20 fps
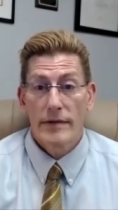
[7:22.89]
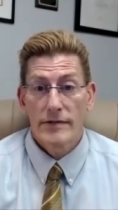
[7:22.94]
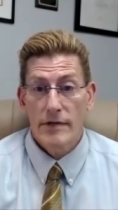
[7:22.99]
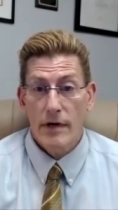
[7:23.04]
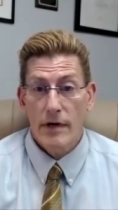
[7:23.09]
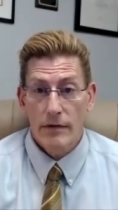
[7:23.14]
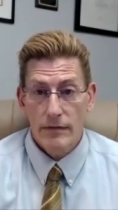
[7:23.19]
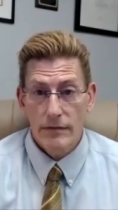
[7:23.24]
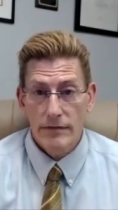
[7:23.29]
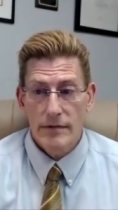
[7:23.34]

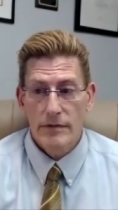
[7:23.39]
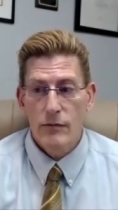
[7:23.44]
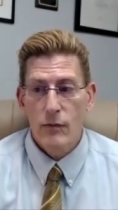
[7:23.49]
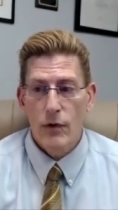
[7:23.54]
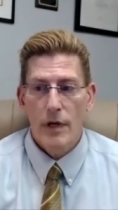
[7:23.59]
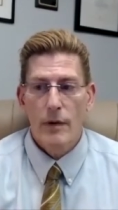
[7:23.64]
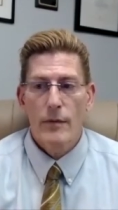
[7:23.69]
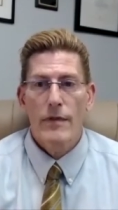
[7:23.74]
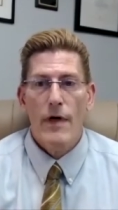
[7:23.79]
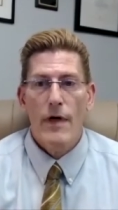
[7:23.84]
so
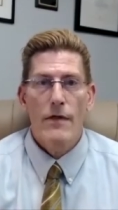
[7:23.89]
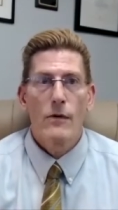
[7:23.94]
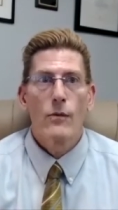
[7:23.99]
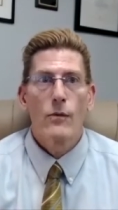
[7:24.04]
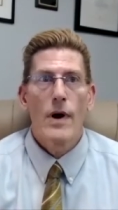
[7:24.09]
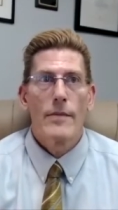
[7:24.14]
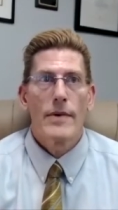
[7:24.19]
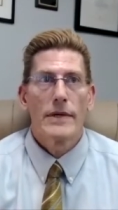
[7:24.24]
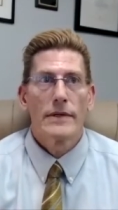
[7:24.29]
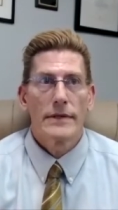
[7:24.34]
working with other
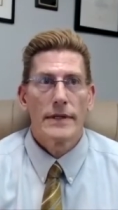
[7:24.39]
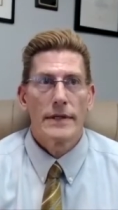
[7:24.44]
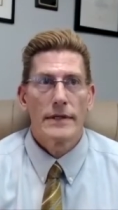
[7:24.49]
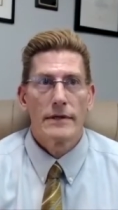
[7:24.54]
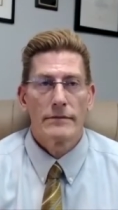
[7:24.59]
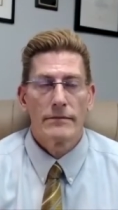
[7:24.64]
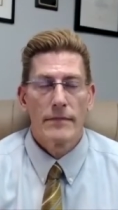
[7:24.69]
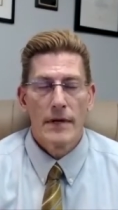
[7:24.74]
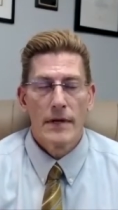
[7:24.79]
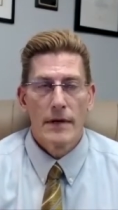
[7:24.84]
women in
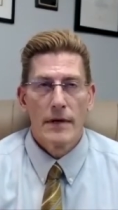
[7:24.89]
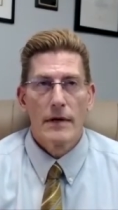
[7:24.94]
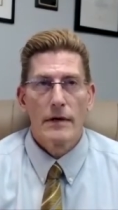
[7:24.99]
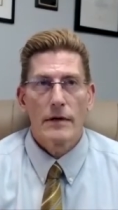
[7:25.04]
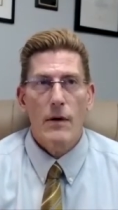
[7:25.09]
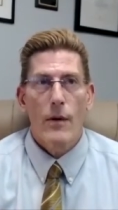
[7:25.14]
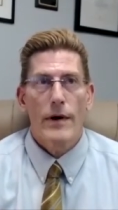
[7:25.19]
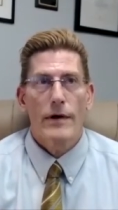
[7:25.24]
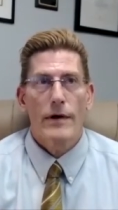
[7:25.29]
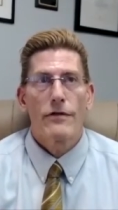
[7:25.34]
a,
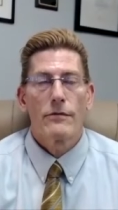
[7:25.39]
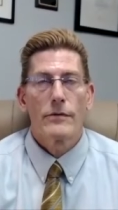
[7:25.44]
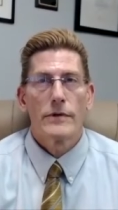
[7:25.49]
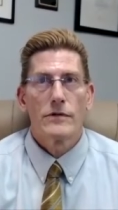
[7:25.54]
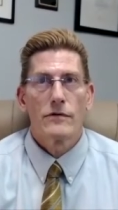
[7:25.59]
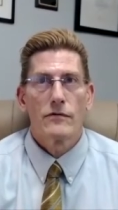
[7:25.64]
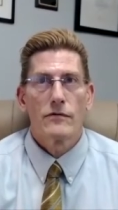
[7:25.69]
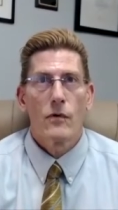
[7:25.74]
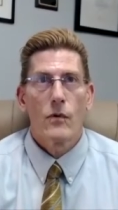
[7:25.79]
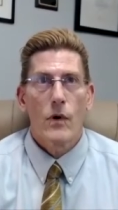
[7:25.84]
going through a
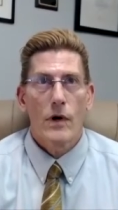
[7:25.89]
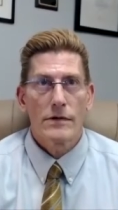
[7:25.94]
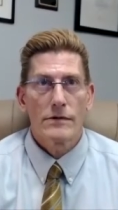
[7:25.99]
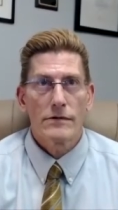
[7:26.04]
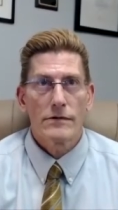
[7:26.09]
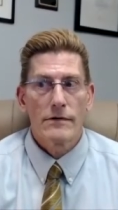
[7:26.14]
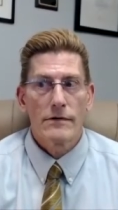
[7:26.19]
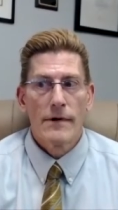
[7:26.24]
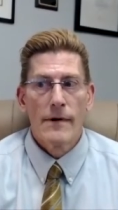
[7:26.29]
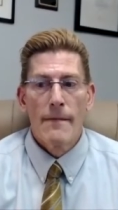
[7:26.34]

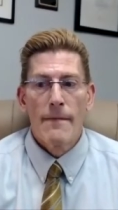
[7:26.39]
divorce.